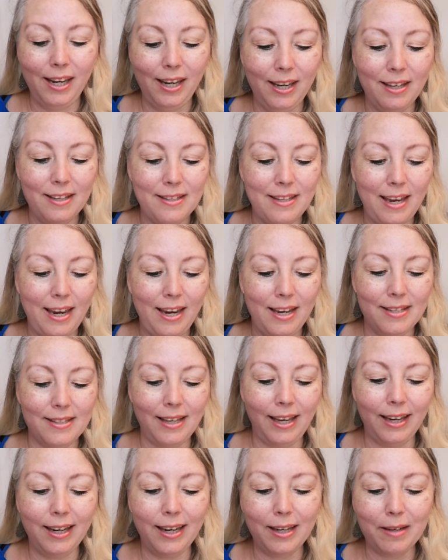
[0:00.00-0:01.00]
is a
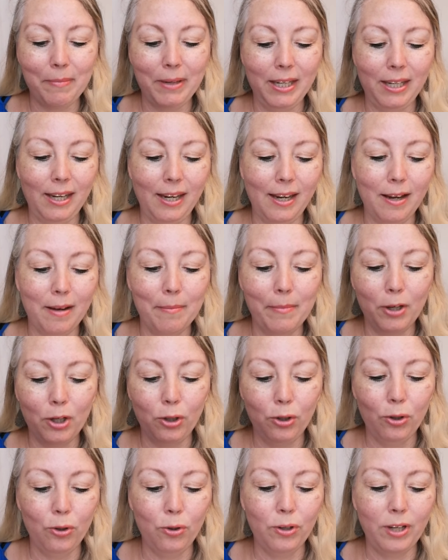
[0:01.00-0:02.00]
psychic medium
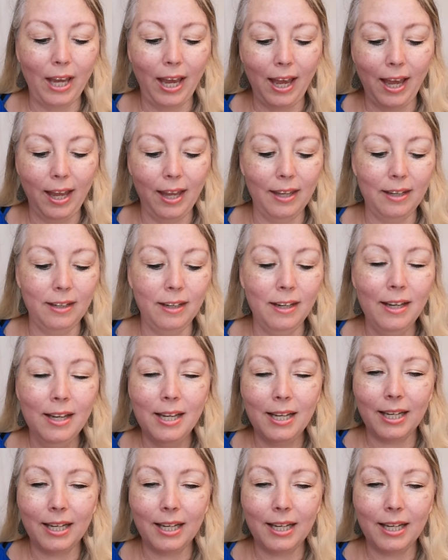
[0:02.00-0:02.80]
who can